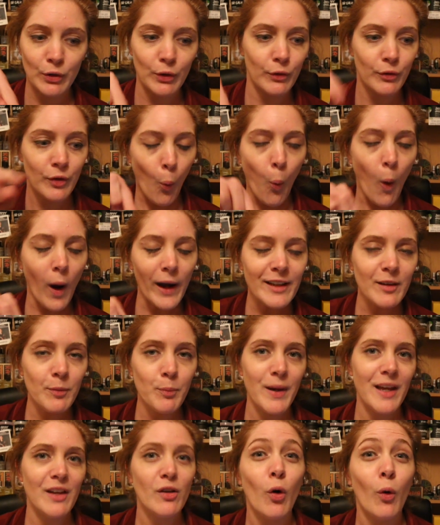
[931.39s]
of white
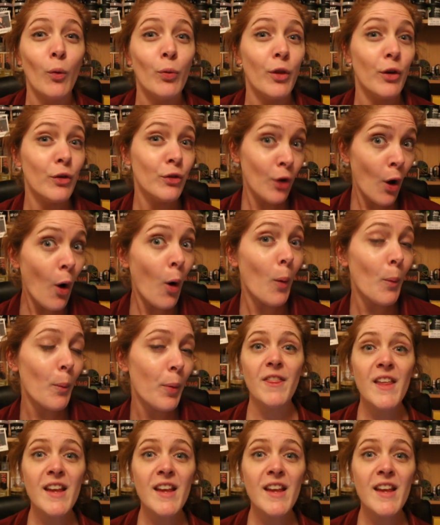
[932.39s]
bit on the top.